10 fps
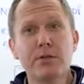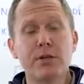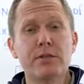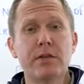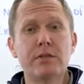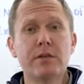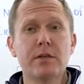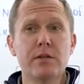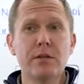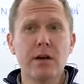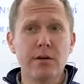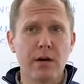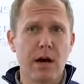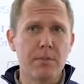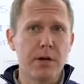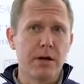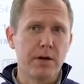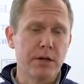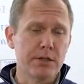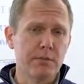logistics is another common
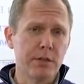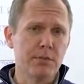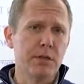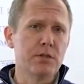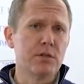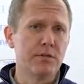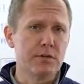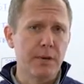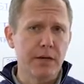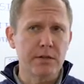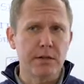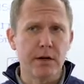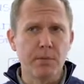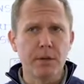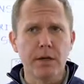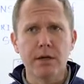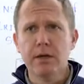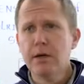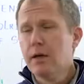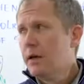integration between ServiceMax and ERP.
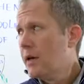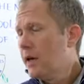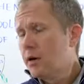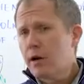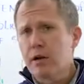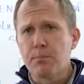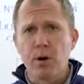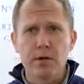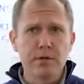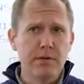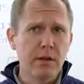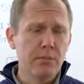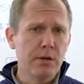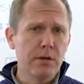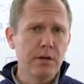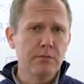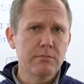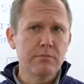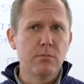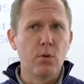Integrating parts availability,
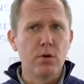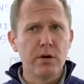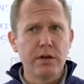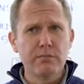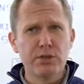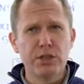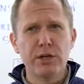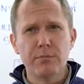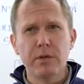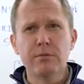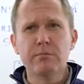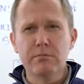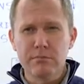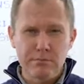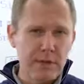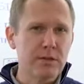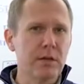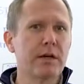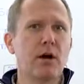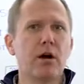ordering, shipment, things
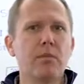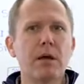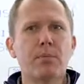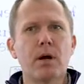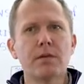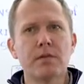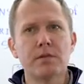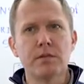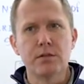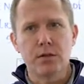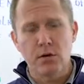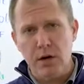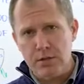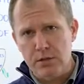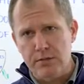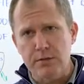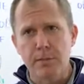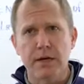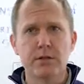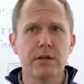like RMA processes across
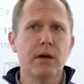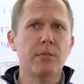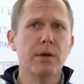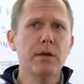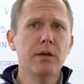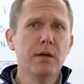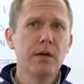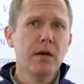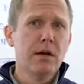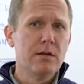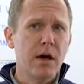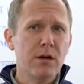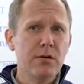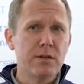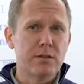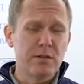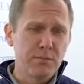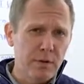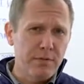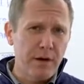ServiceMax and ERP not only
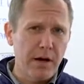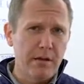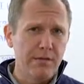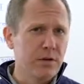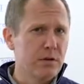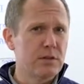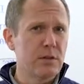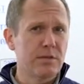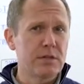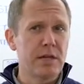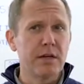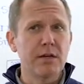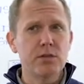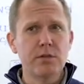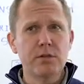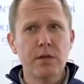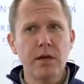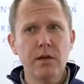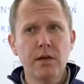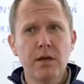simplify the field service technician's
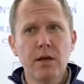day,